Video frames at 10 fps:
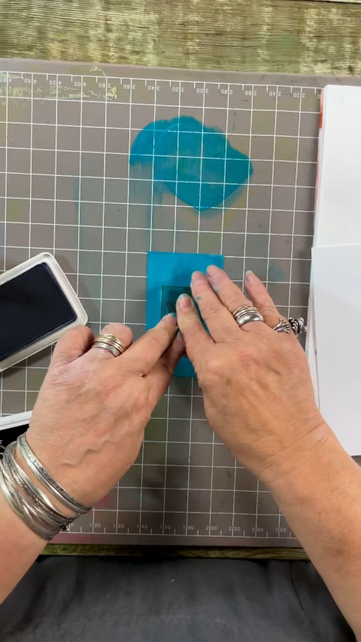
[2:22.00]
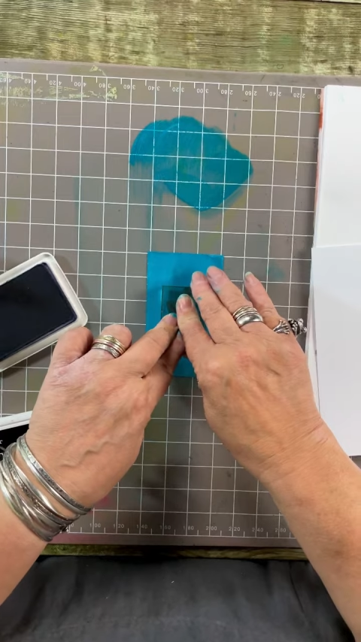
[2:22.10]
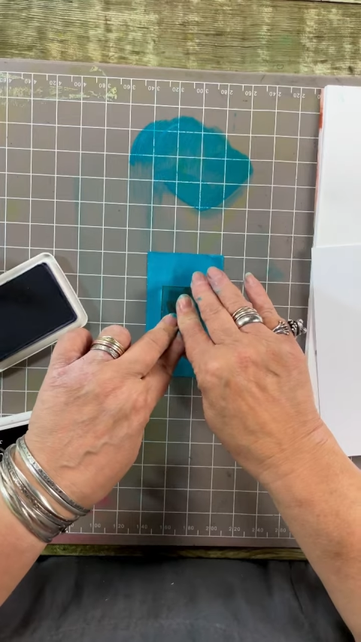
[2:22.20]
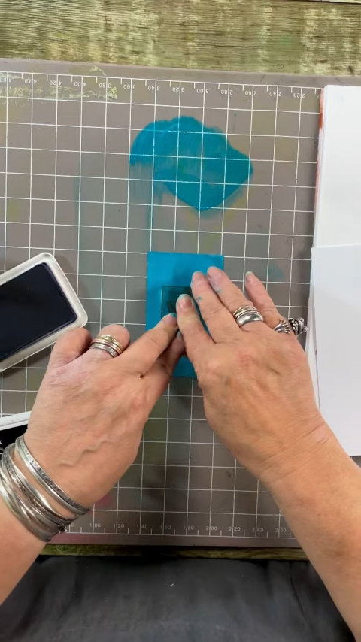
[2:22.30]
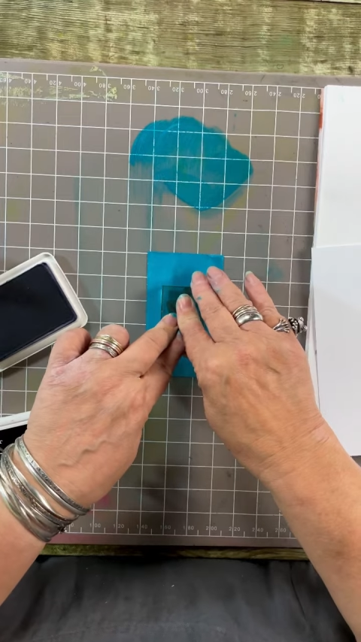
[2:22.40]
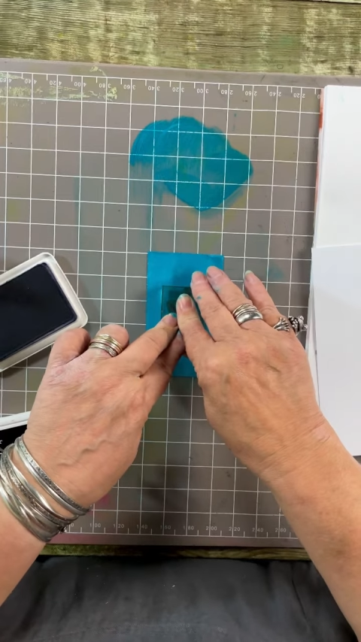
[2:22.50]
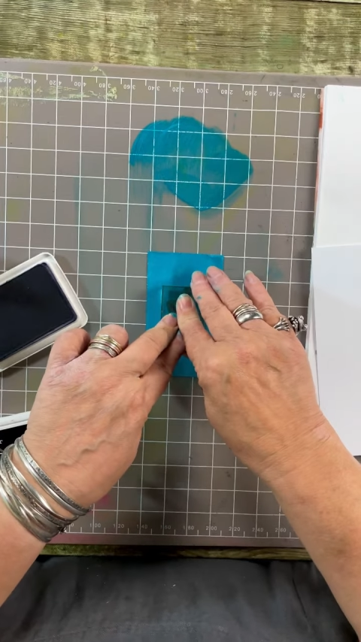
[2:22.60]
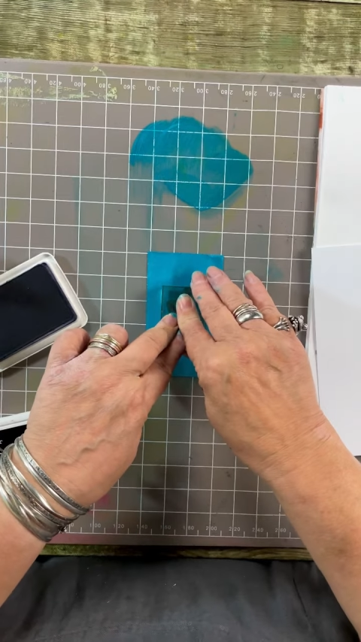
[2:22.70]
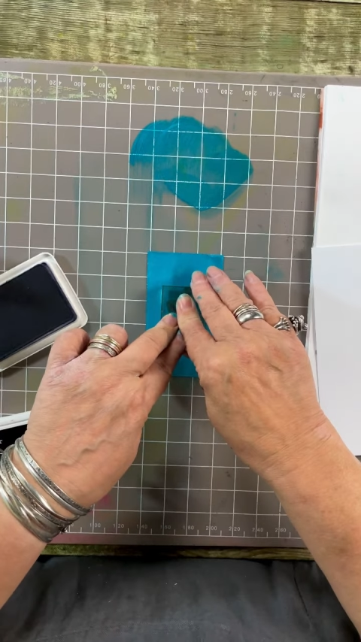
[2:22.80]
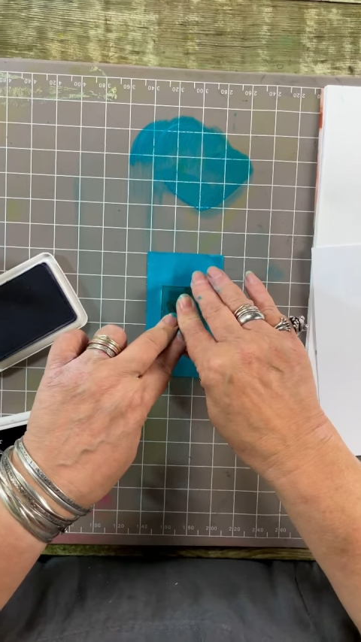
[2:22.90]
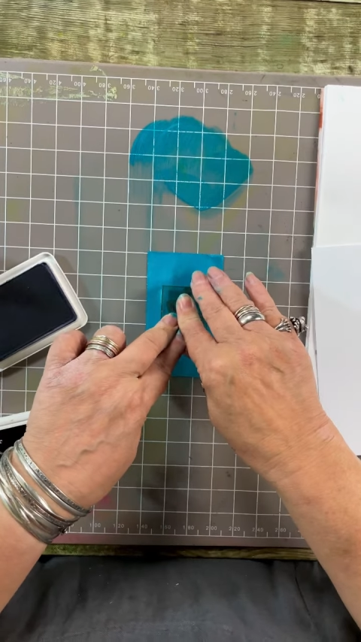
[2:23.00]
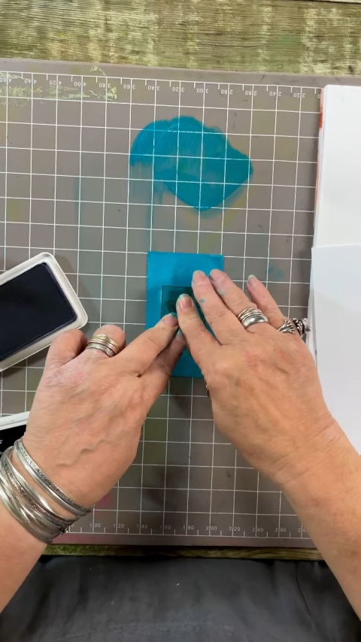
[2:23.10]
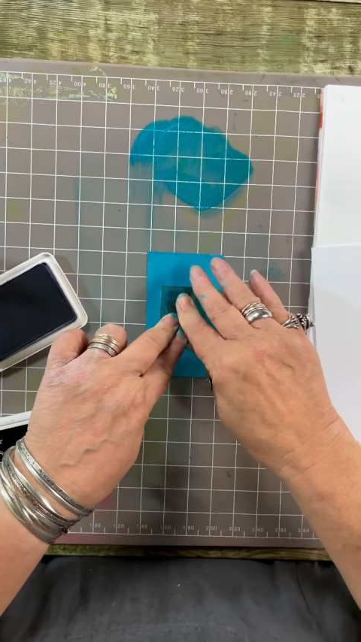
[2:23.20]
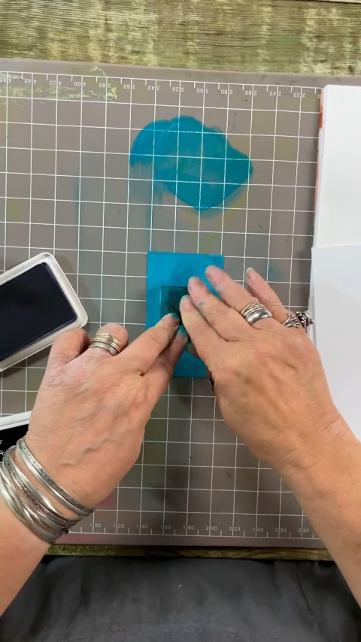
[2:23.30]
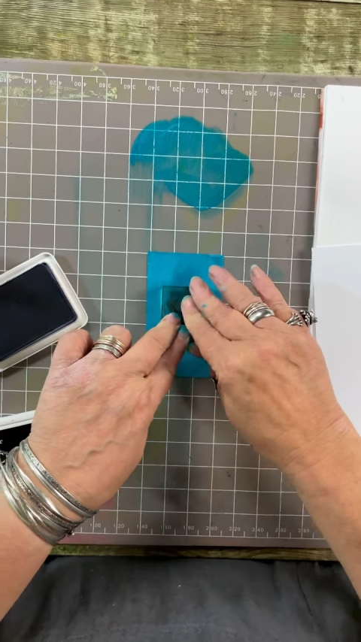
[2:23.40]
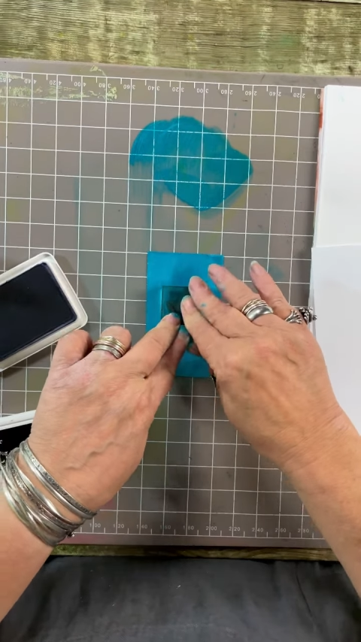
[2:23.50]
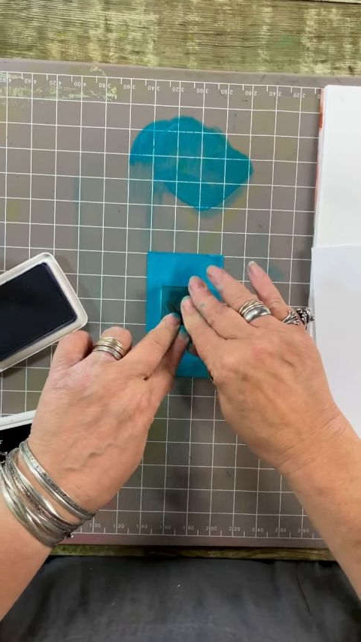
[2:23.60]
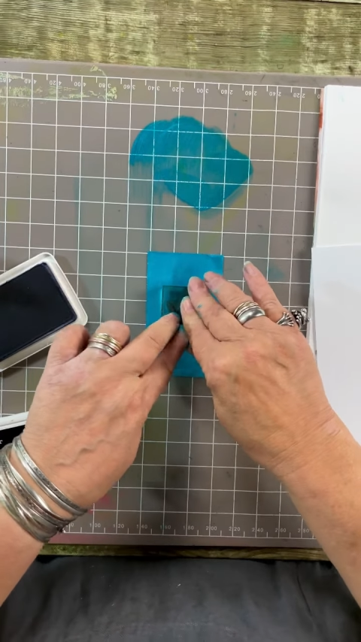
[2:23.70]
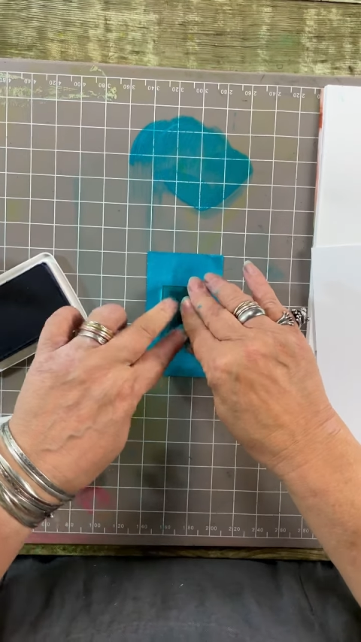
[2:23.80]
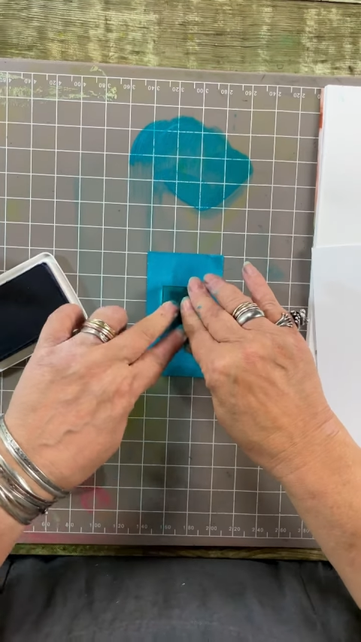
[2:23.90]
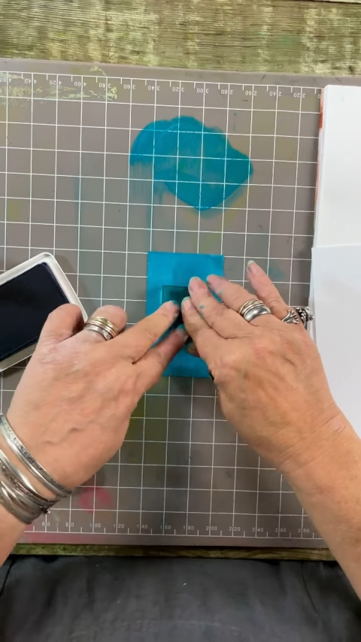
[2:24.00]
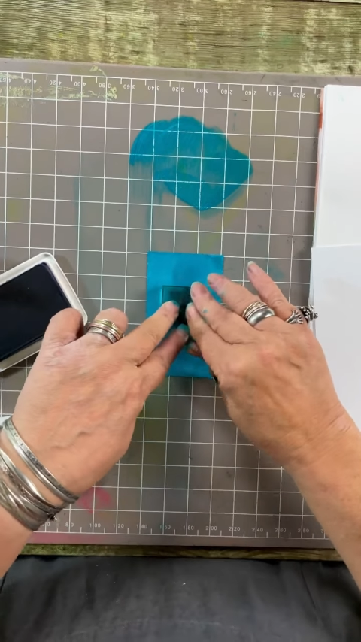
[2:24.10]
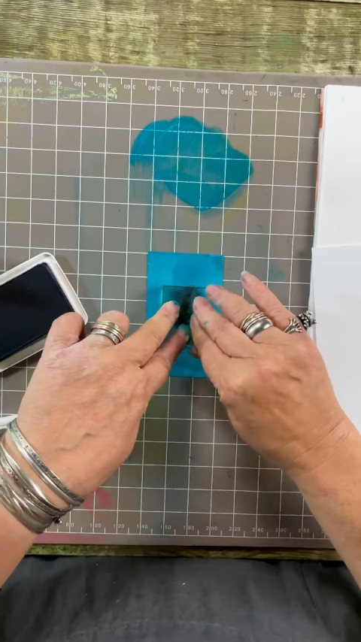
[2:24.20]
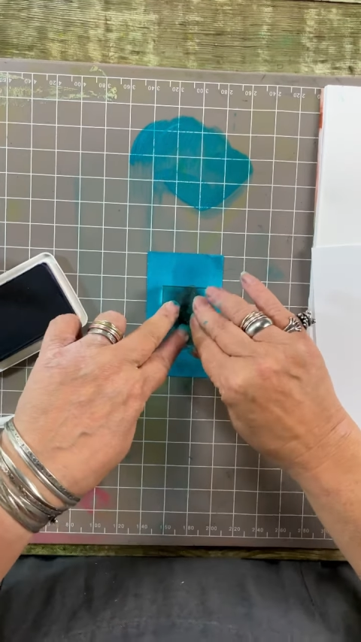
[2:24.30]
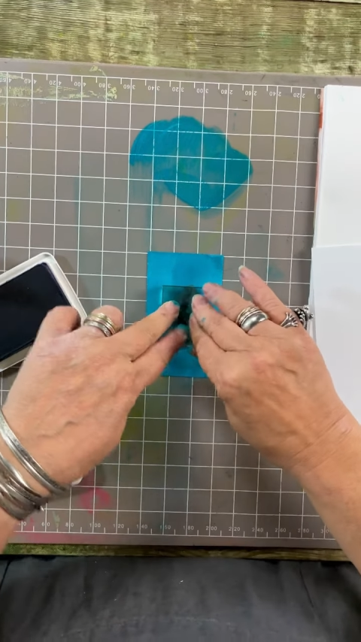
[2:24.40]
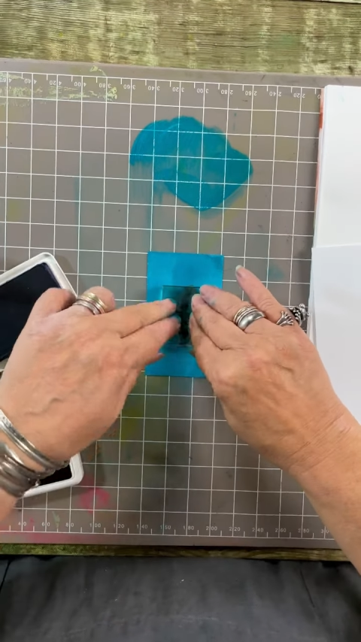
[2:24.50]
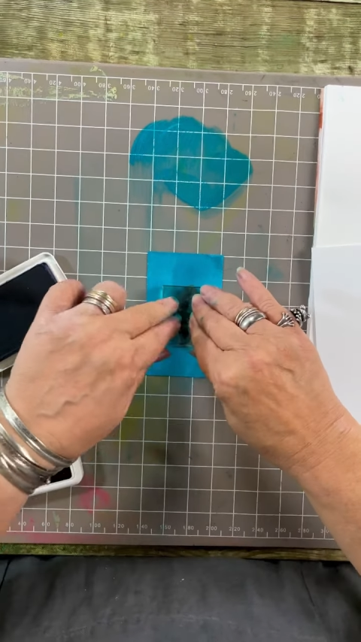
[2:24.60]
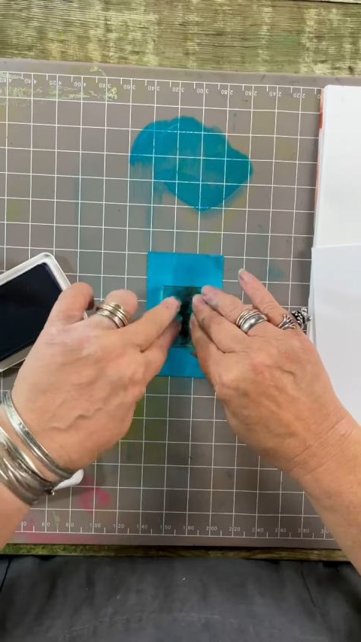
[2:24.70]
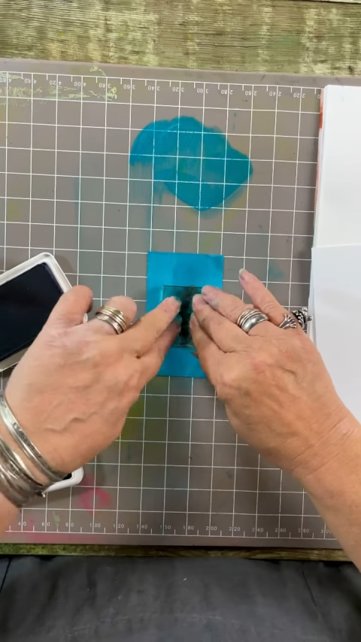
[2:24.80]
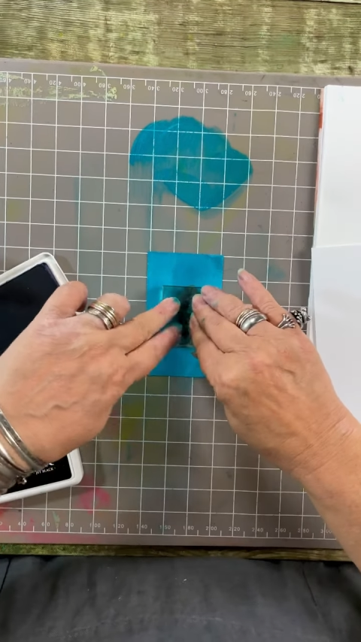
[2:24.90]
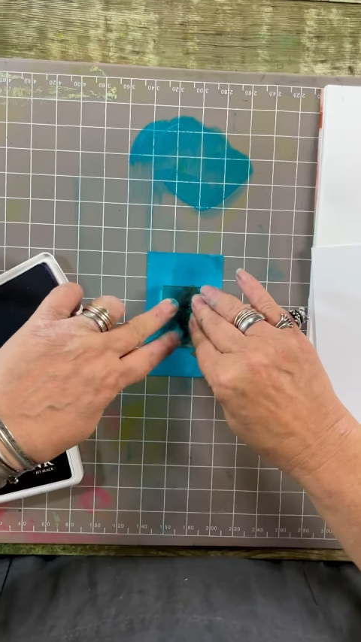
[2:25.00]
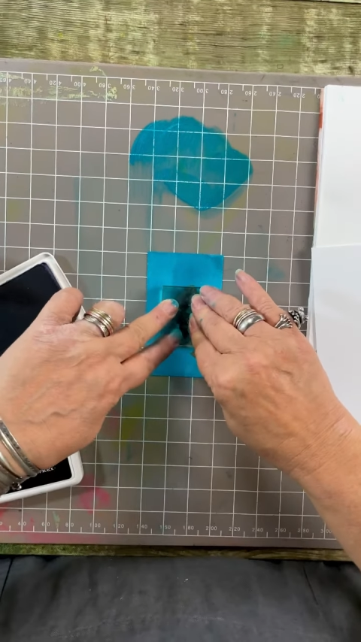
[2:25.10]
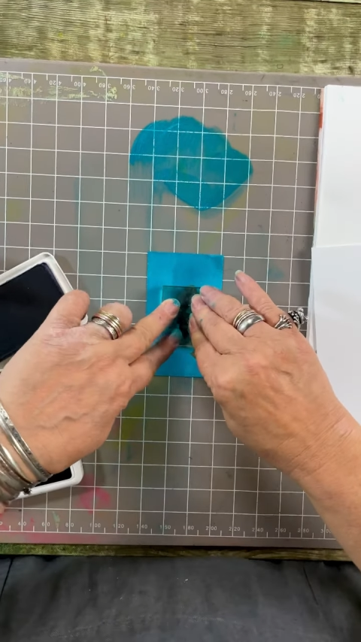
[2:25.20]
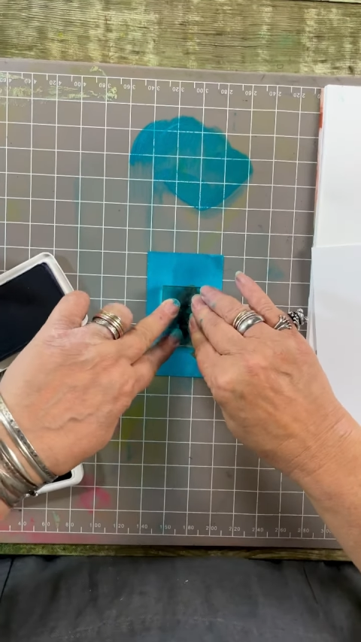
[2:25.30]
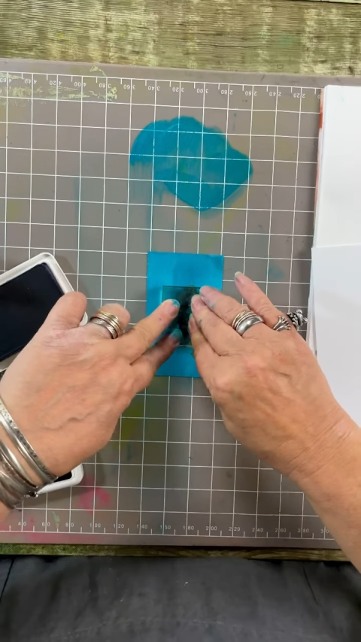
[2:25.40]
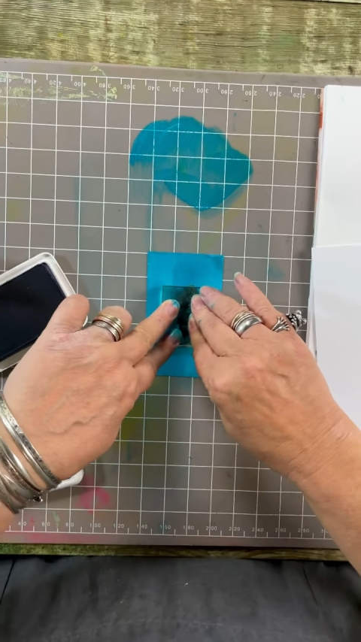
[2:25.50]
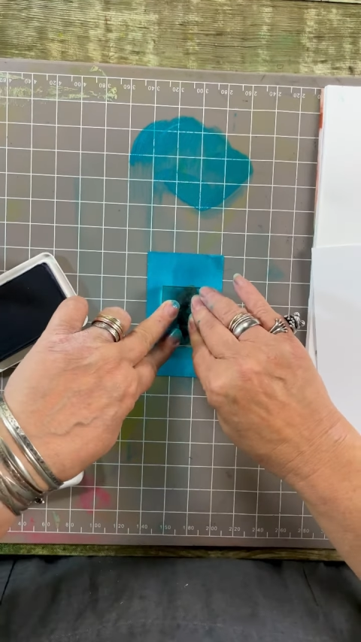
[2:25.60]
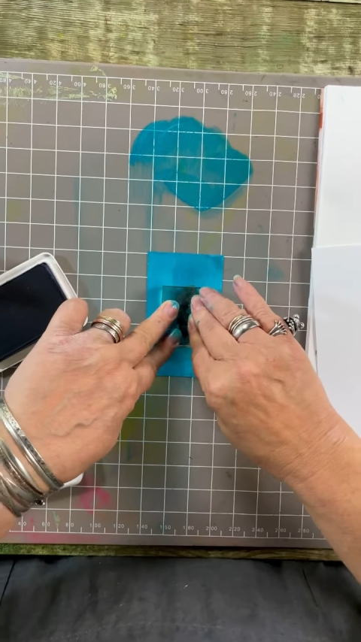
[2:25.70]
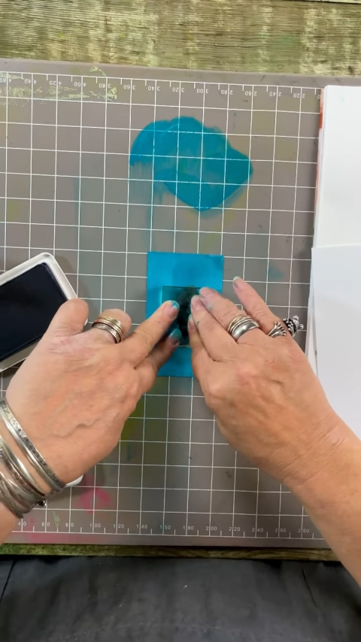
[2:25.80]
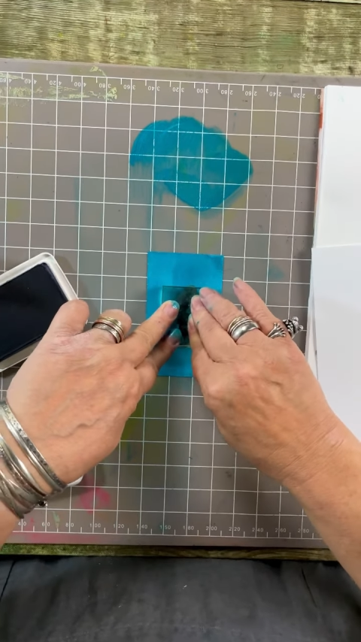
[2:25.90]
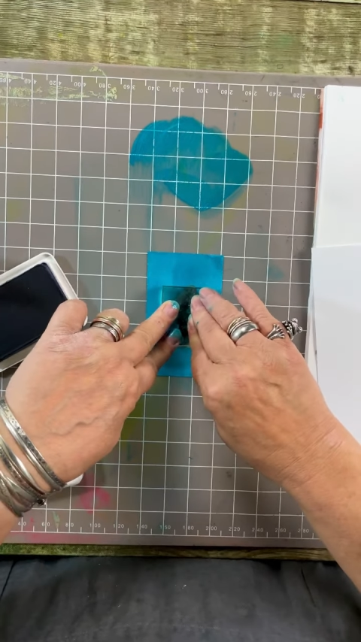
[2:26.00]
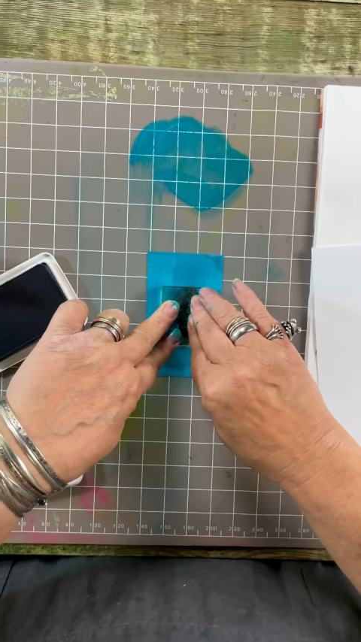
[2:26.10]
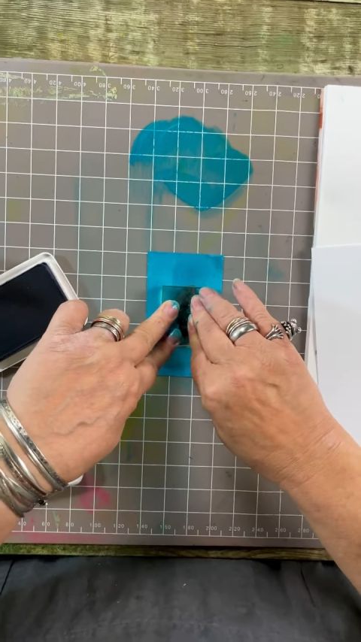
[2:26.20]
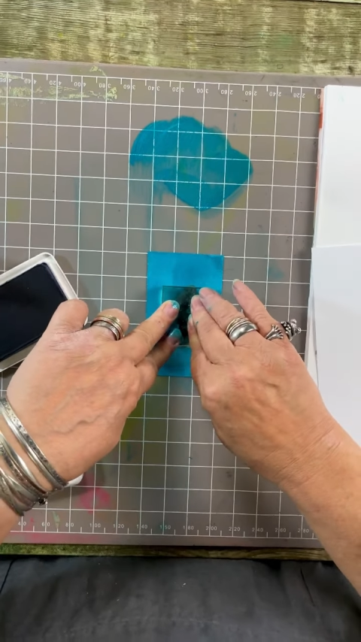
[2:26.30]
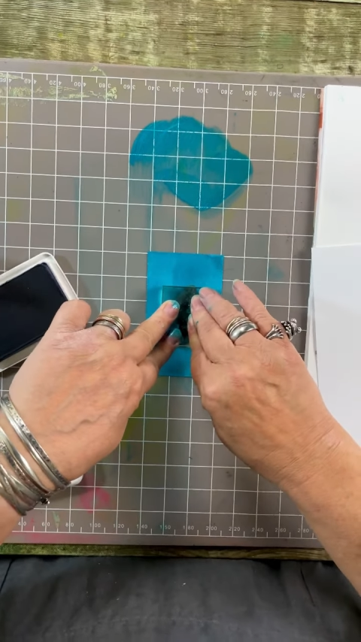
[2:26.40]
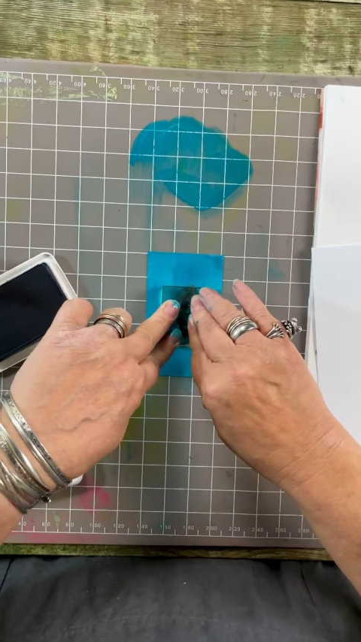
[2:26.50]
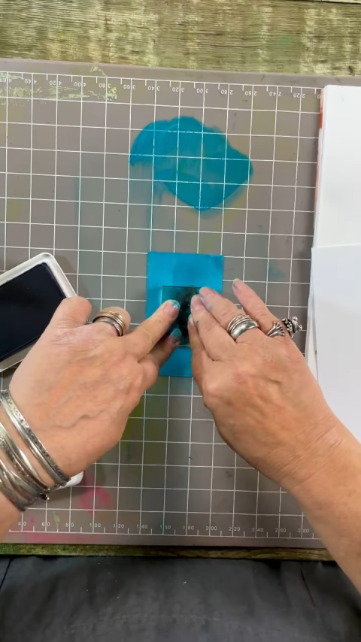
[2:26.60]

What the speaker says: Nobody's mouth can be seen.